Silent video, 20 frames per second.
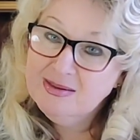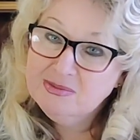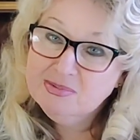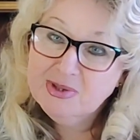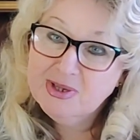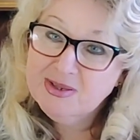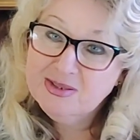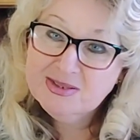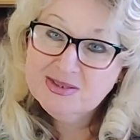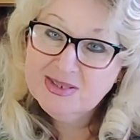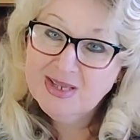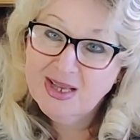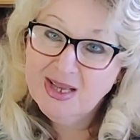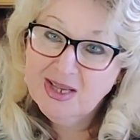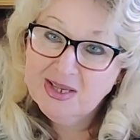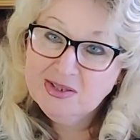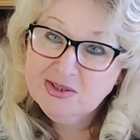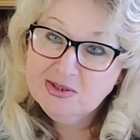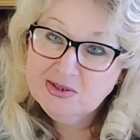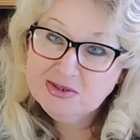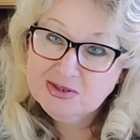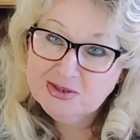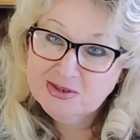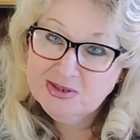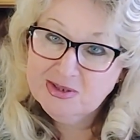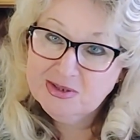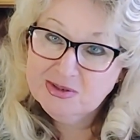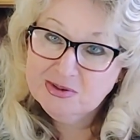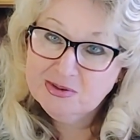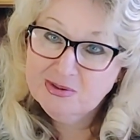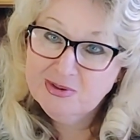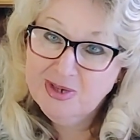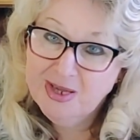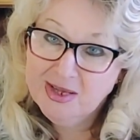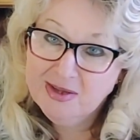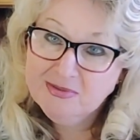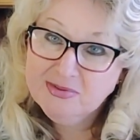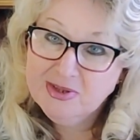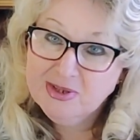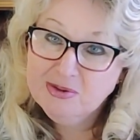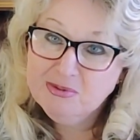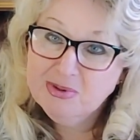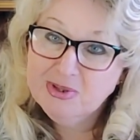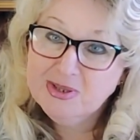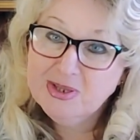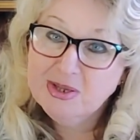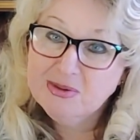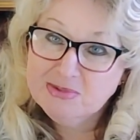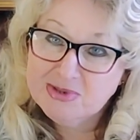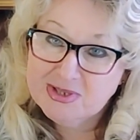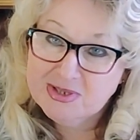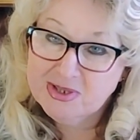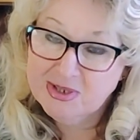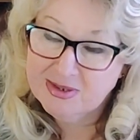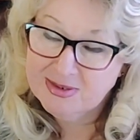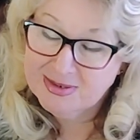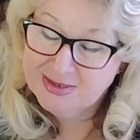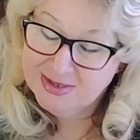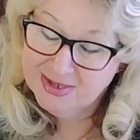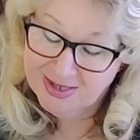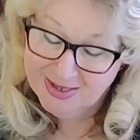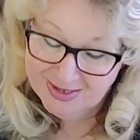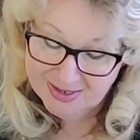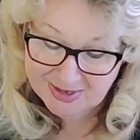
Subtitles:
Because I usually do laughing when I'm scared.